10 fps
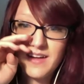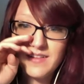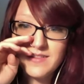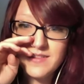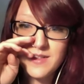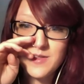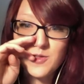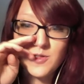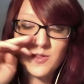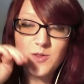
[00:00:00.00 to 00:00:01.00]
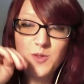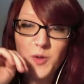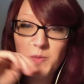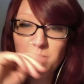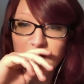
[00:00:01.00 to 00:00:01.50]
there's just so
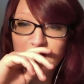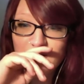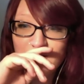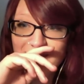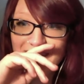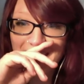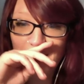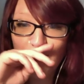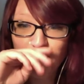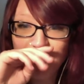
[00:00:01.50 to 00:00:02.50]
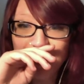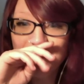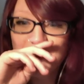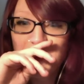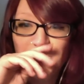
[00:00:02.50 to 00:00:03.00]
much. Like I've played them
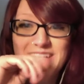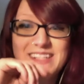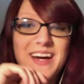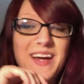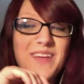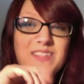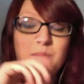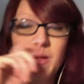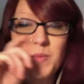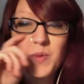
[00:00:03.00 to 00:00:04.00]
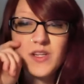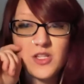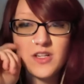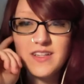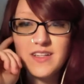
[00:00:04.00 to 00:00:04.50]
so many times, but I'm pretty
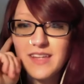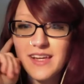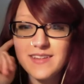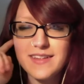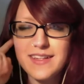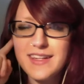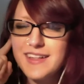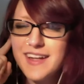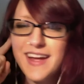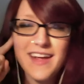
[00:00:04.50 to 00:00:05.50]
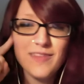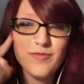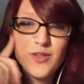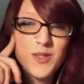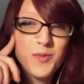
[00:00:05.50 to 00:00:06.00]
sure it like
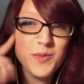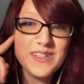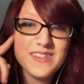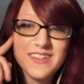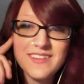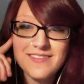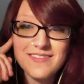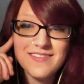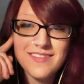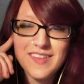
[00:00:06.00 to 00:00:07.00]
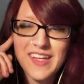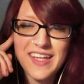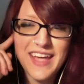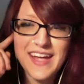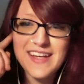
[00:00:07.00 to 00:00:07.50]
for some reason like
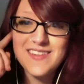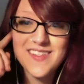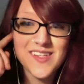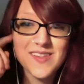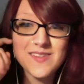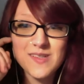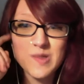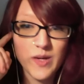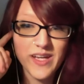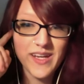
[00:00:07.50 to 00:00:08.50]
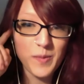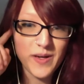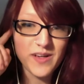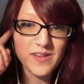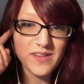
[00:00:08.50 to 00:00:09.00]
86 is ringing a bell.